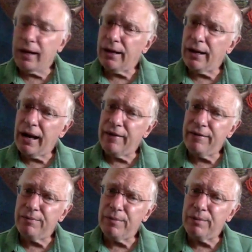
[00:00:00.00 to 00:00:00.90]

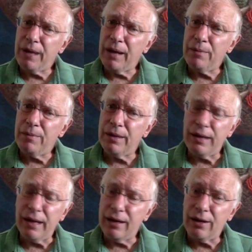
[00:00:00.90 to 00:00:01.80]
I'm
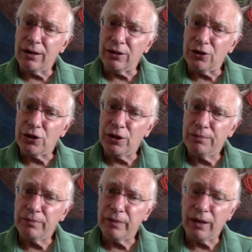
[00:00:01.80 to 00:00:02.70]
an
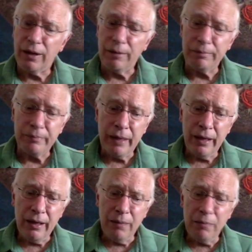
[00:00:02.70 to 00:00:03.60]
anarchist.
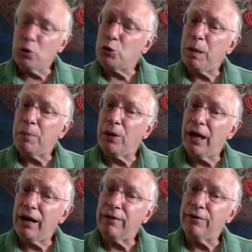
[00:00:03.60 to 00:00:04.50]
Most people
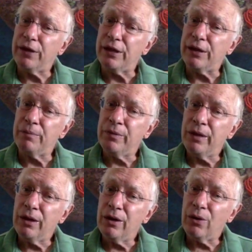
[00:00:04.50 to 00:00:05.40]
have the
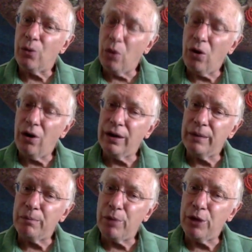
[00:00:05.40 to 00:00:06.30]

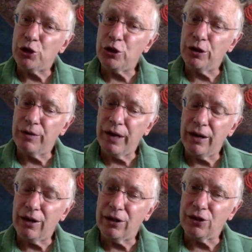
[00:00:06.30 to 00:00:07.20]
wrong impression of
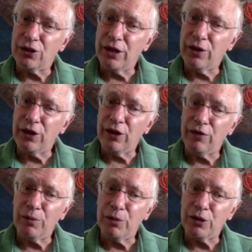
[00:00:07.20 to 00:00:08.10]
anarchists. They think
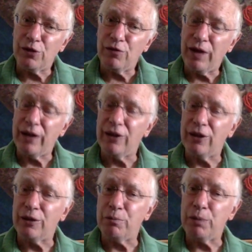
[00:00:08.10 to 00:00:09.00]
of them as
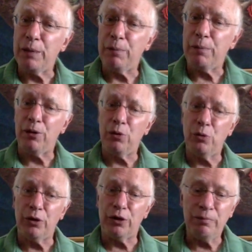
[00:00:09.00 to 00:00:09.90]
violent
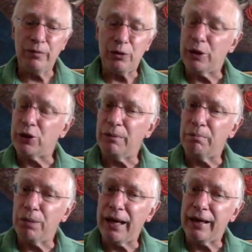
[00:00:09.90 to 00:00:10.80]
people dressed
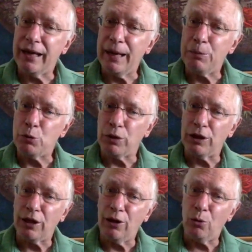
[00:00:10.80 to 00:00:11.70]
in black
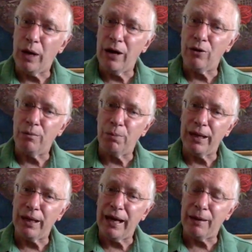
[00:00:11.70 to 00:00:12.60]
capes with little
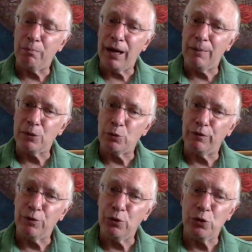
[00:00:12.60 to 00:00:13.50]
round black
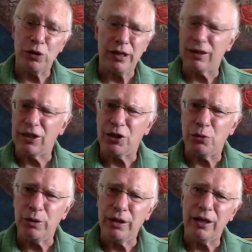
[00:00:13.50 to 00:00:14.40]
bombs with a fuse lit.
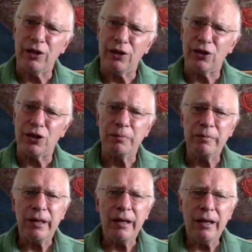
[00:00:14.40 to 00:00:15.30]
This is
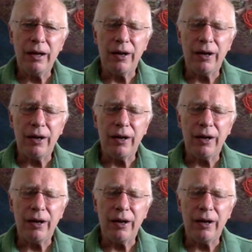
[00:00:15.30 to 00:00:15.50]
ridiculous.